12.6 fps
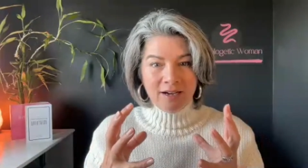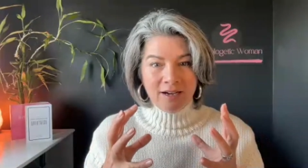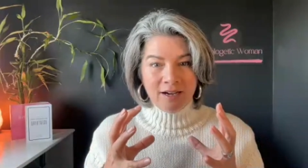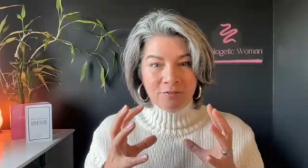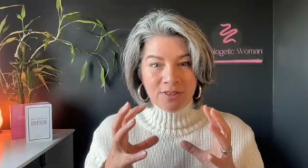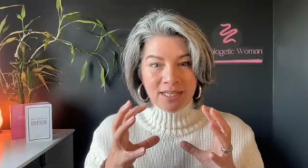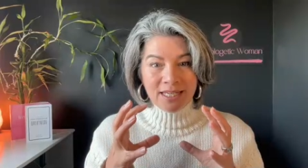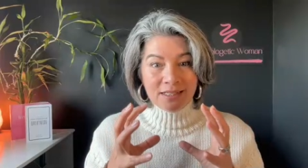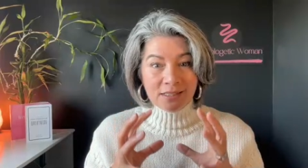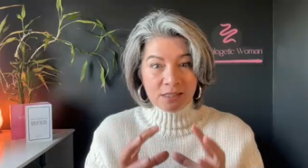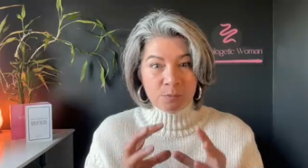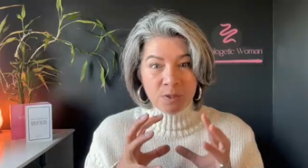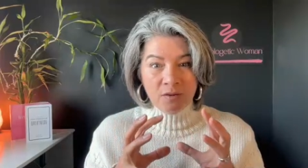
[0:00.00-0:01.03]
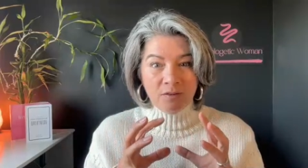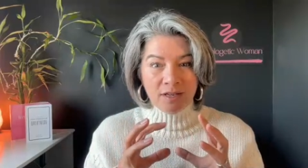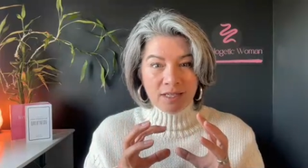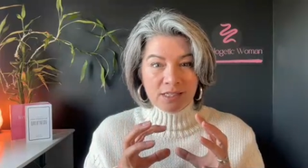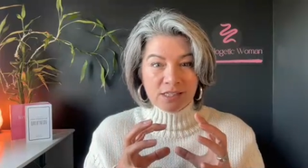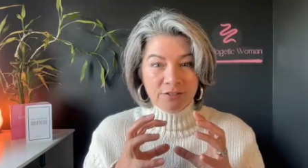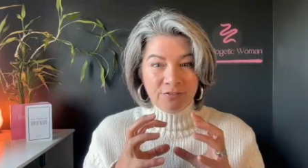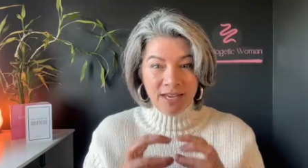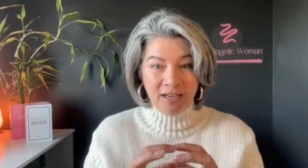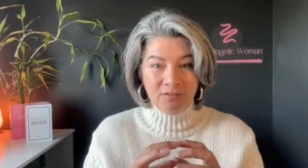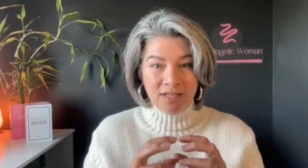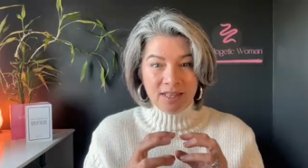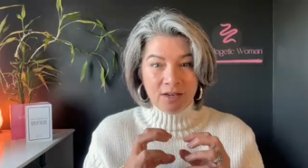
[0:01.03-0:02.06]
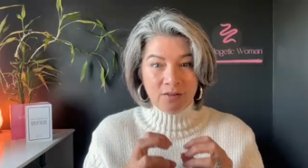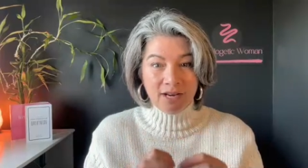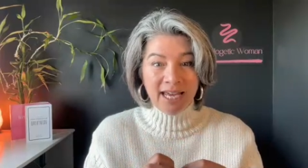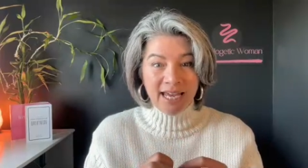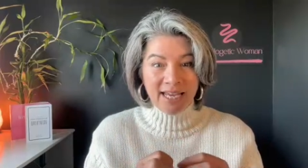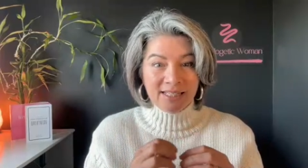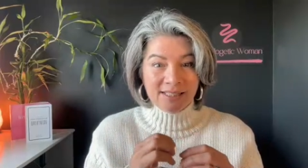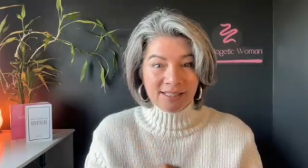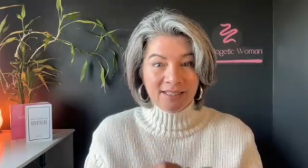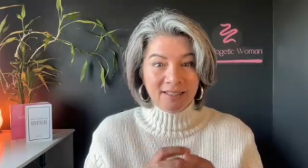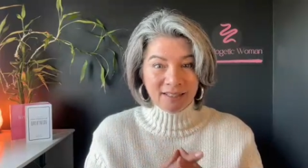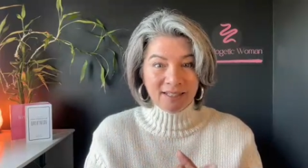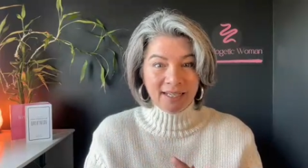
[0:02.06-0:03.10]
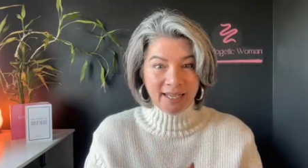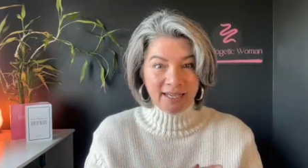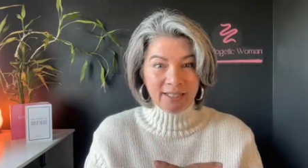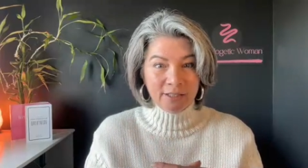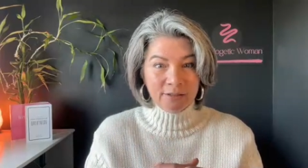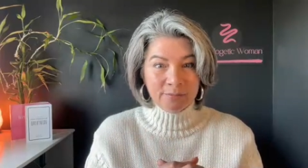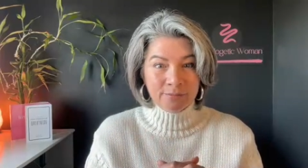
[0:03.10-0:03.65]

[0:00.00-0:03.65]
of the experience of having their hands in the clay.